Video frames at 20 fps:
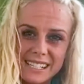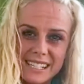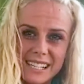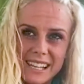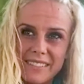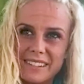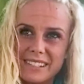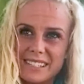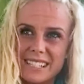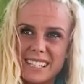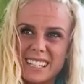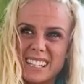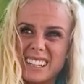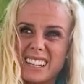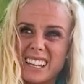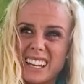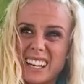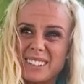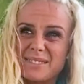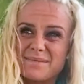17
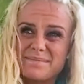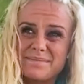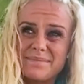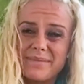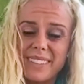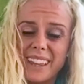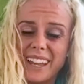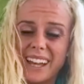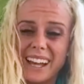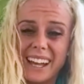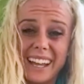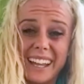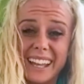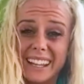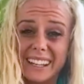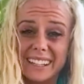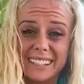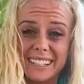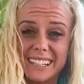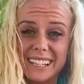that
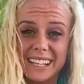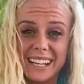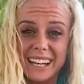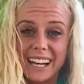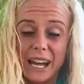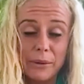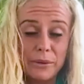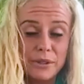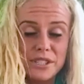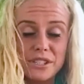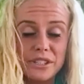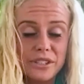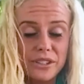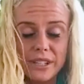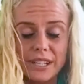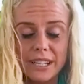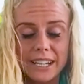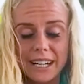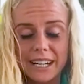I wasn't good in